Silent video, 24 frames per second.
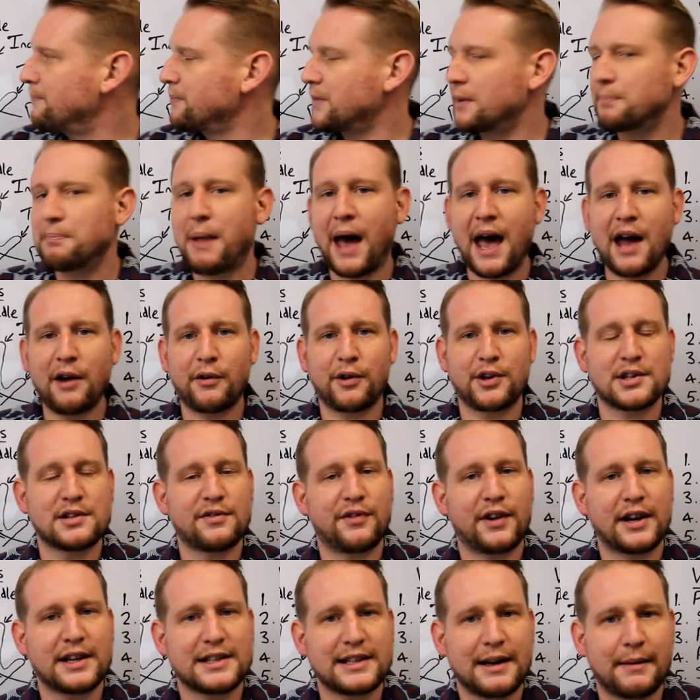Parents, for
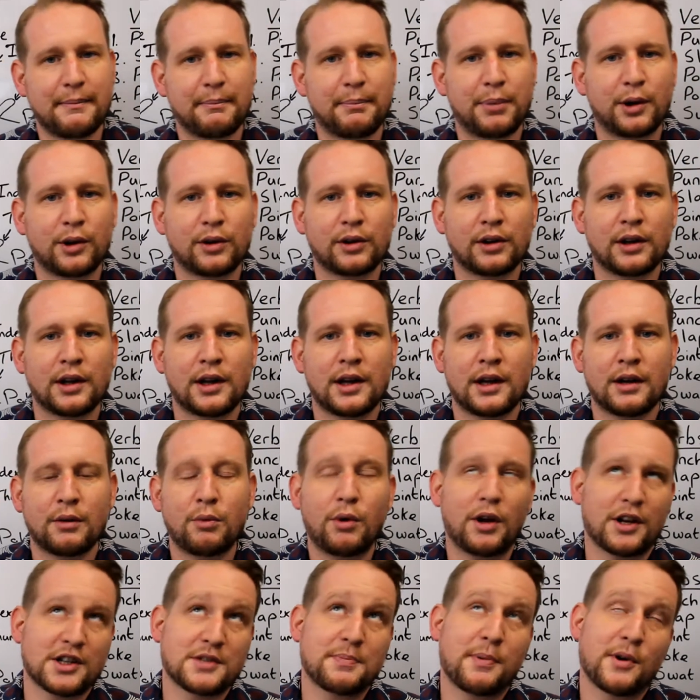example,
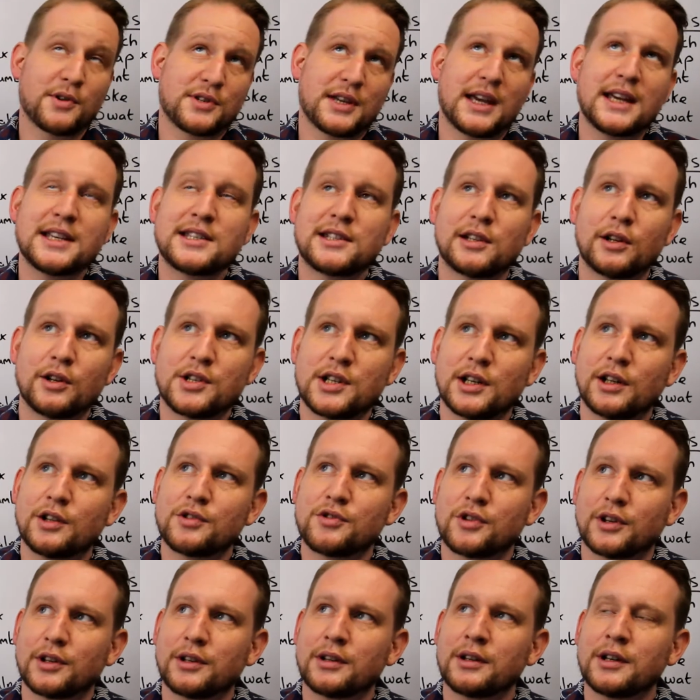well, I suppose it is still
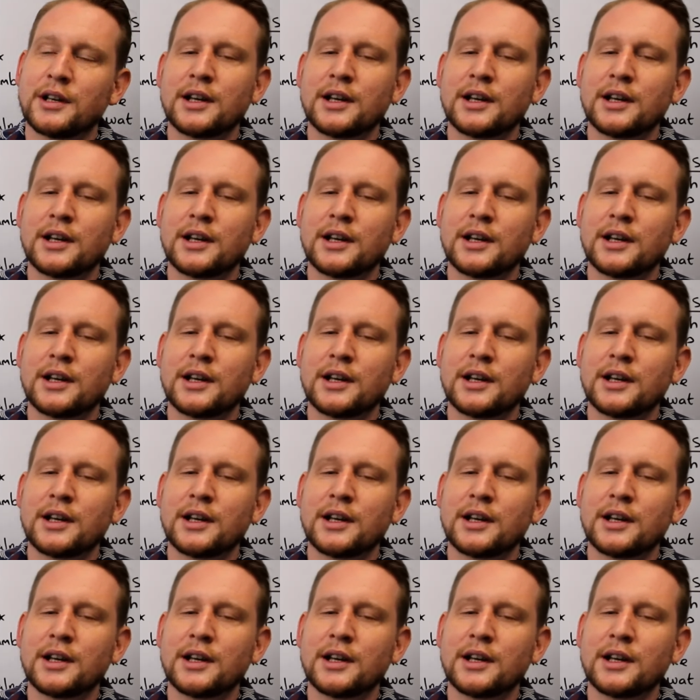children.